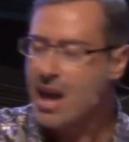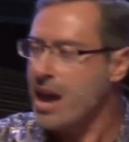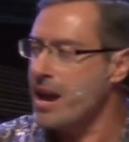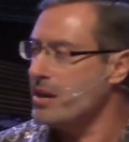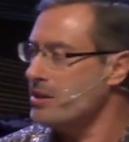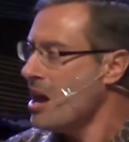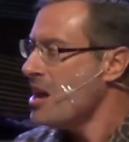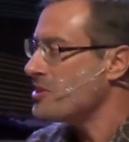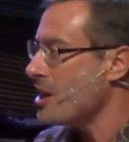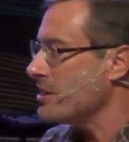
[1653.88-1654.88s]
and
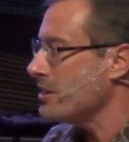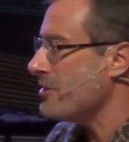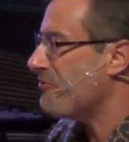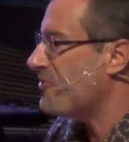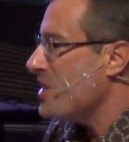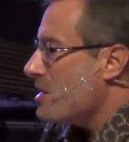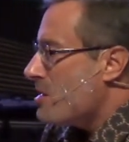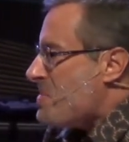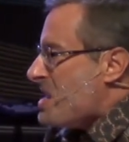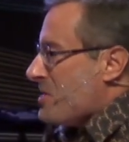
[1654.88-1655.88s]
suddenly fear
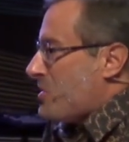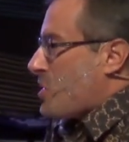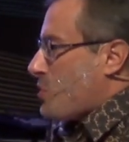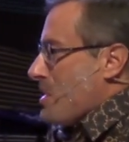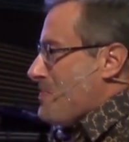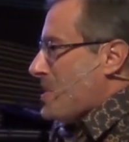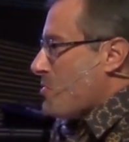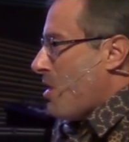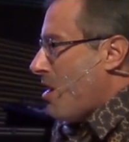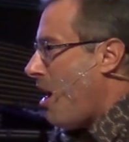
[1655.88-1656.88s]
begins to creep into
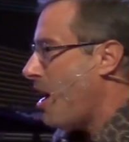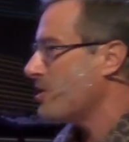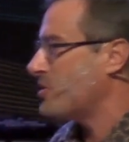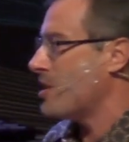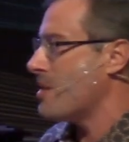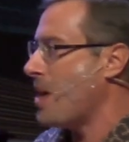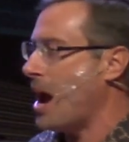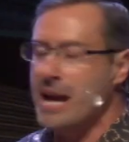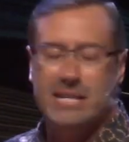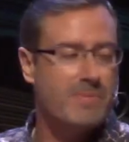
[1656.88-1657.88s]
our hearts and our
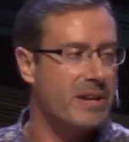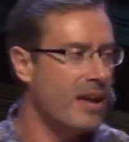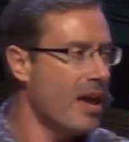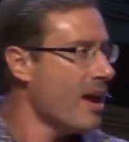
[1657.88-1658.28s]
minds, but